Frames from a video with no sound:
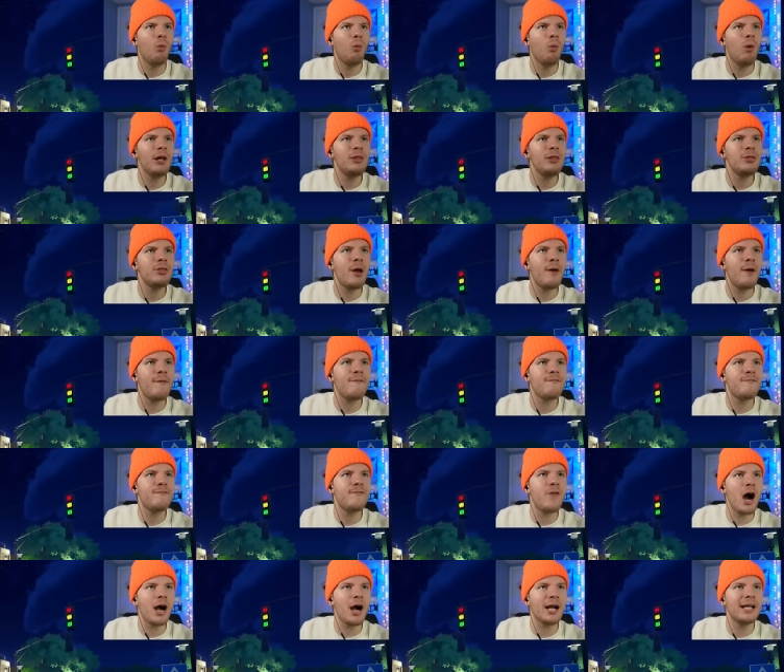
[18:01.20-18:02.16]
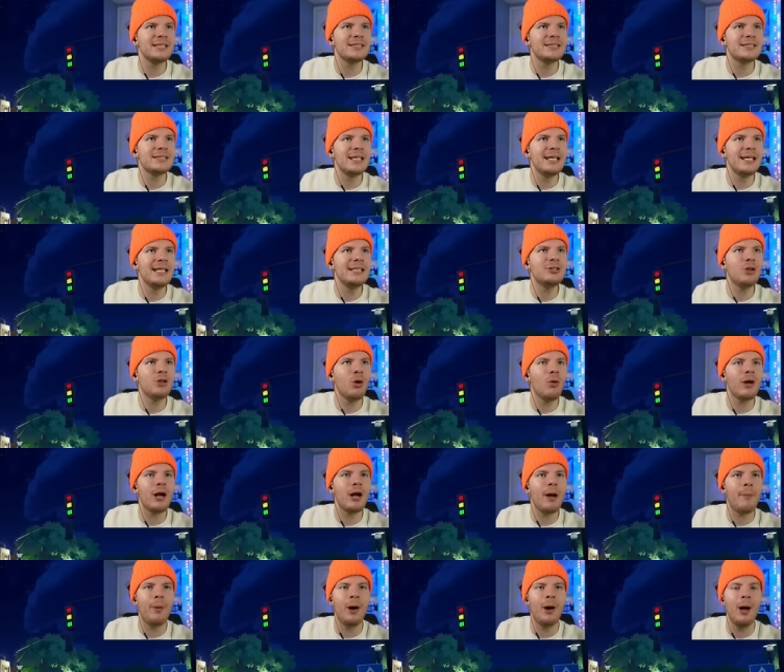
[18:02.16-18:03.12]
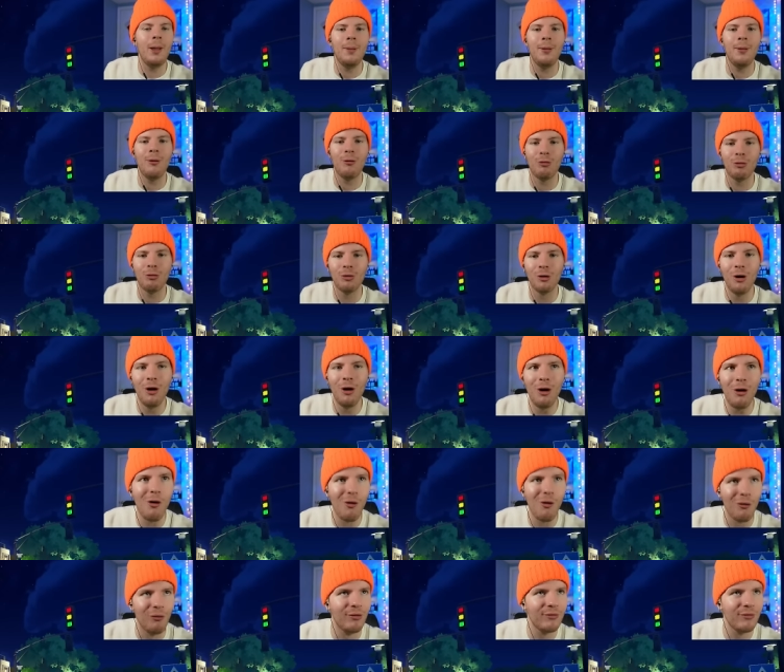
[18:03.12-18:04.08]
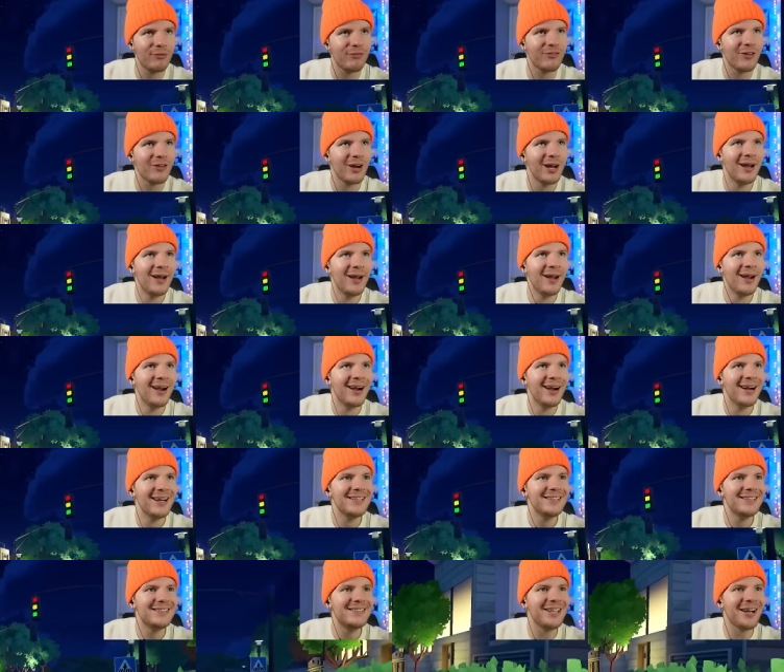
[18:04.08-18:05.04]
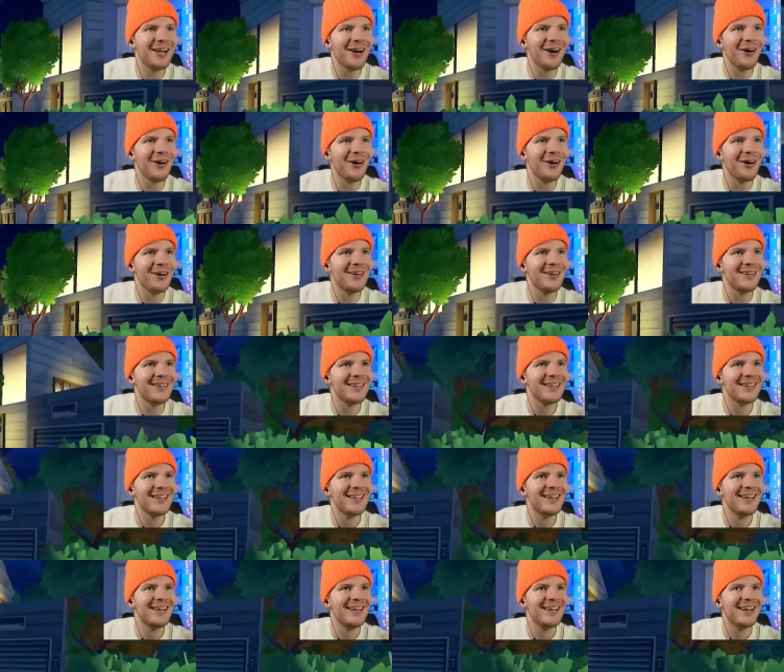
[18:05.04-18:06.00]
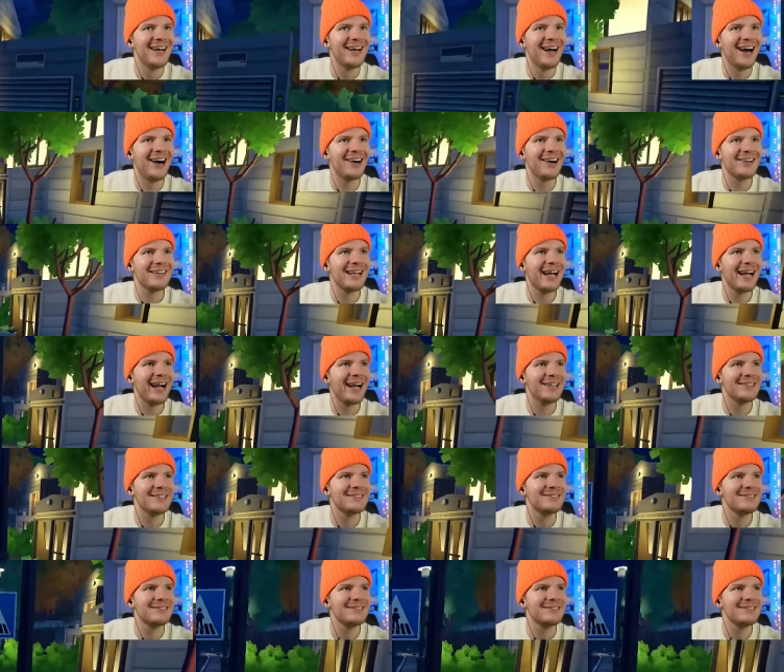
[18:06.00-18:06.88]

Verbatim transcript: What the fuck is he doing up on the roof? Dude! Okay.